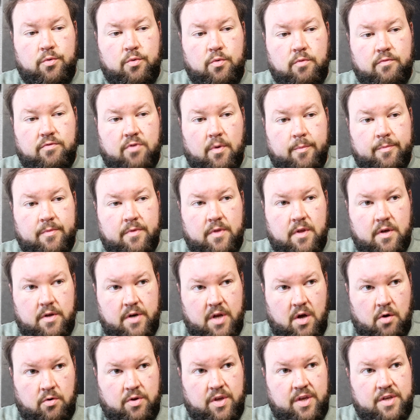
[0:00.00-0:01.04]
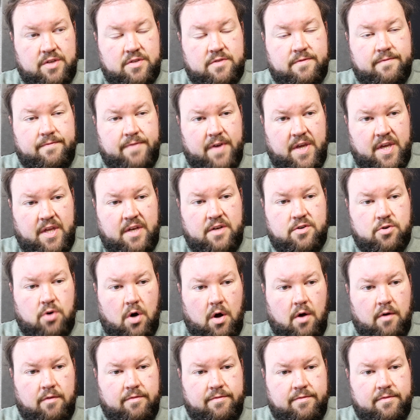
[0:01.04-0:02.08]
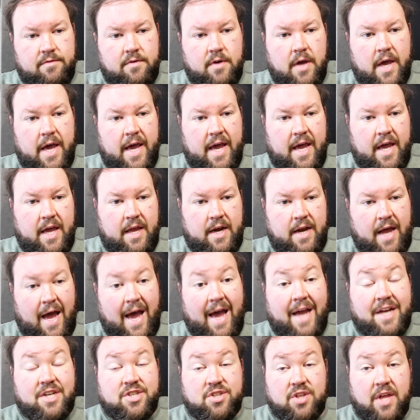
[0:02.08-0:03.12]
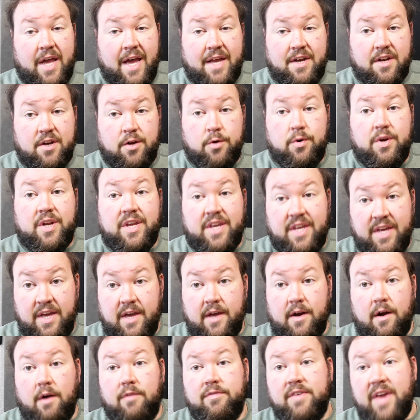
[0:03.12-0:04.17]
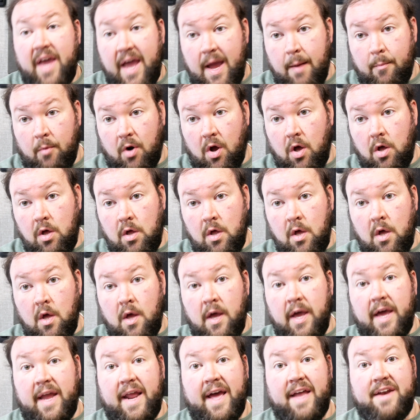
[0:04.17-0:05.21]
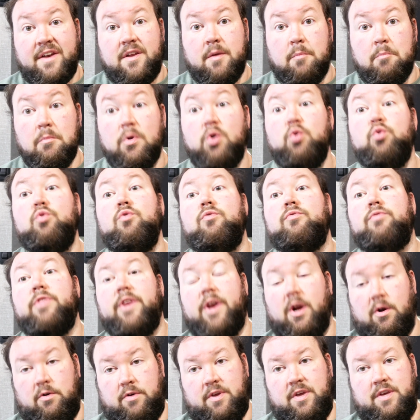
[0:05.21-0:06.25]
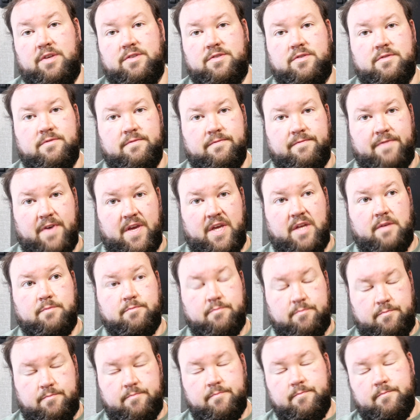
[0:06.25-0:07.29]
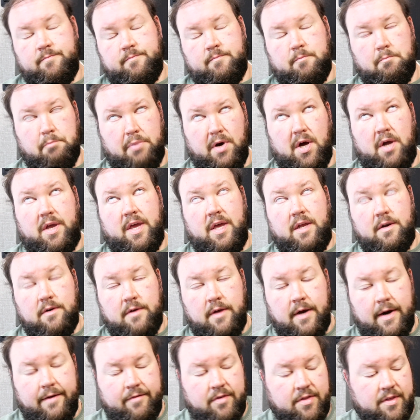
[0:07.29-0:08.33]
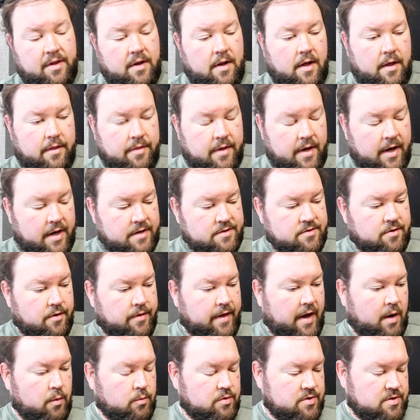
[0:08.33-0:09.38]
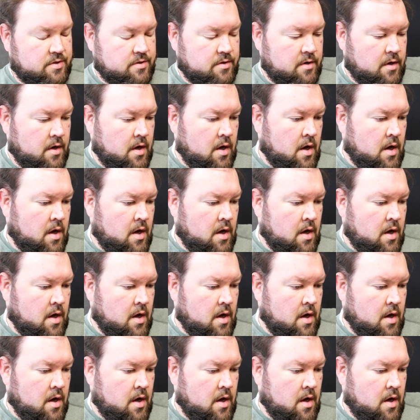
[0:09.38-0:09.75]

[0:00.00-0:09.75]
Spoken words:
from the donkey's feed trough, and I actually had to do it again off camera and had to move the donkey's feed bucket and everything like that. So that was